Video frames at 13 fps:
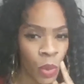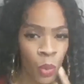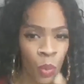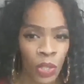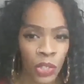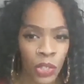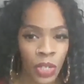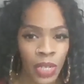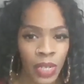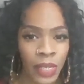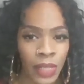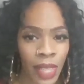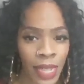when you're
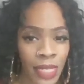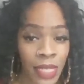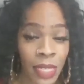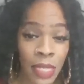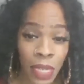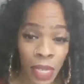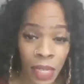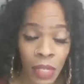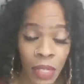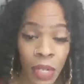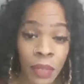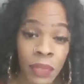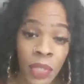in that state
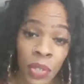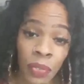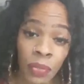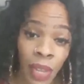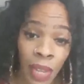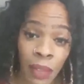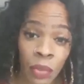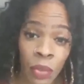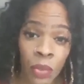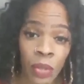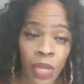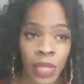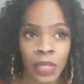of
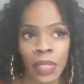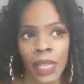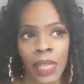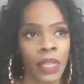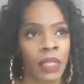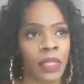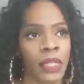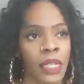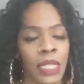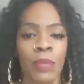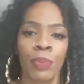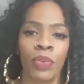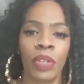survival and like
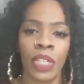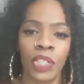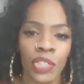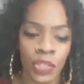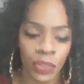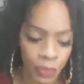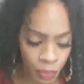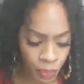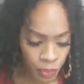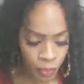desperation,